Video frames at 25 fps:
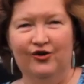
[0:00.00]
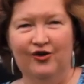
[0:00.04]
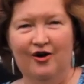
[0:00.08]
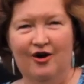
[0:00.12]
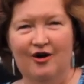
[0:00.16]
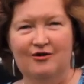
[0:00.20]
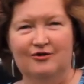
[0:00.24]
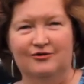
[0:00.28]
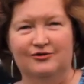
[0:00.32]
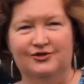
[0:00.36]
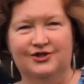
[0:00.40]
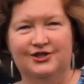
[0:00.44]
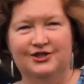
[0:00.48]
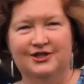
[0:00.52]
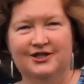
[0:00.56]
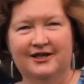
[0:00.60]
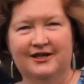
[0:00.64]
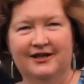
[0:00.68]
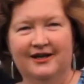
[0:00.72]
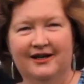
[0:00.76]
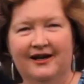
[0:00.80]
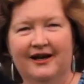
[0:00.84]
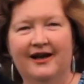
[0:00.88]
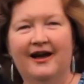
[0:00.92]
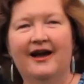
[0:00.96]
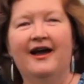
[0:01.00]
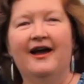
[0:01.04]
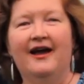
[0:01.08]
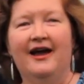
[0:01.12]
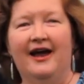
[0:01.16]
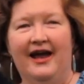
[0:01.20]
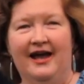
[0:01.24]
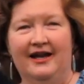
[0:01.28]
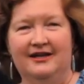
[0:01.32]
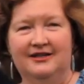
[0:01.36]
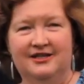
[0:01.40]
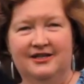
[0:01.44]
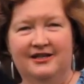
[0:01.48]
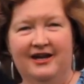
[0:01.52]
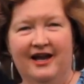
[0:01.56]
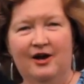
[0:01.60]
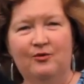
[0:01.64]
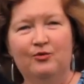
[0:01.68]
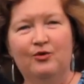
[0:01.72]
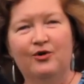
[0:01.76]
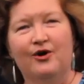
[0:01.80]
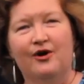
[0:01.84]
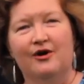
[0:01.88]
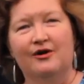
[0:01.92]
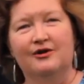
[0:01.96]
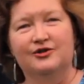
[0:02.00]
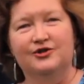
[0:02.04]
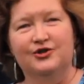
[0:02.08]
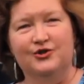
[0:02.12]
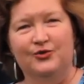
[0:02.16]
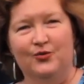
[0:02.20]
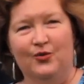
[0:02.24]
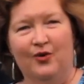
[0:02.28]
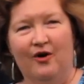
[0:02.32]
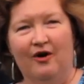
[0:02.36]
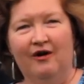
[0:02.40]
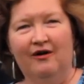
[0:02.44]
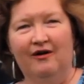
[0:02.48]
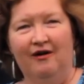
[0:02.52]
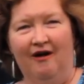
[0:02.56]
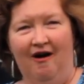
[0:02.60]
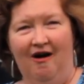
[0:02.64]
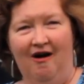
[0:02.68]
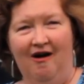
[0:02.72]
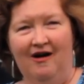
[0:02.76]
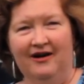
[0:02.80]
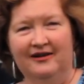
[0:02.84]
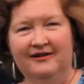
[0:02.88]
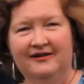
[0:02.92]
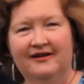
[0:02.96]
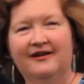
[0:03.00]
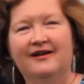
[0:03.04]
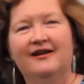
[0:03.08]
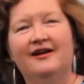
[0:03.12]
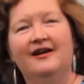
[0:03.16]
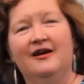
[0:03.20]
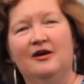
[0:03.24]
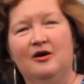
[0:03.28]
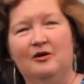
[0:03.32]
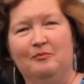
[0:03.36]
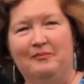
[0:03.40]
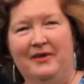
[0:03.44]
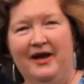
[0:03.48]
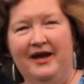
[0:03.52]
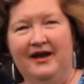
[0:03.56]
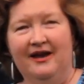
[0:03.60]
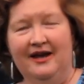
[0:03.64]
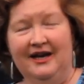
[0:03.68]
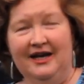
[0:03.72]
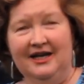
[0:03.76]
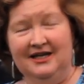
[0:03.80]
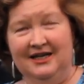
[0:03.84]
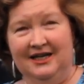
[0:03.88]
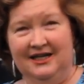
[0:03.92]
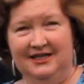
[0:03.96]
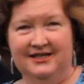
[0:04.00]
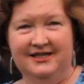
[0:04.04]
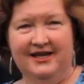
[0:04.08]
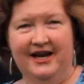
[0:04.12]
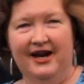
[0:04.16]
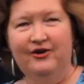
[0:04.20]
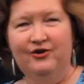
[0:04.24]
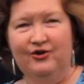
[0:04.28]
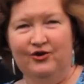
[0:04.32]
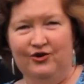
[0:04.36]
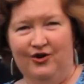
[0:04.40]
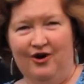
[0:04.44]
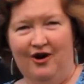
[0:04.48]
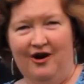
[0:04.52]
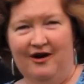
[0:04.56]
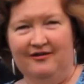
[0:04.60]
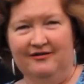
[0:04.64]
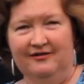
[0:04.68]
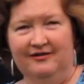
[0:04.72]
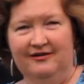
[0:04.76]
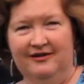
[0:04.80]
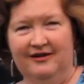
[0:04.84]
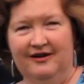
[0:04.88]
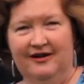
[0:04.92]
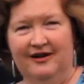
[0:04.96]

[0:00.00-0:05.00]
your host, and today we're going to work on making a container garden.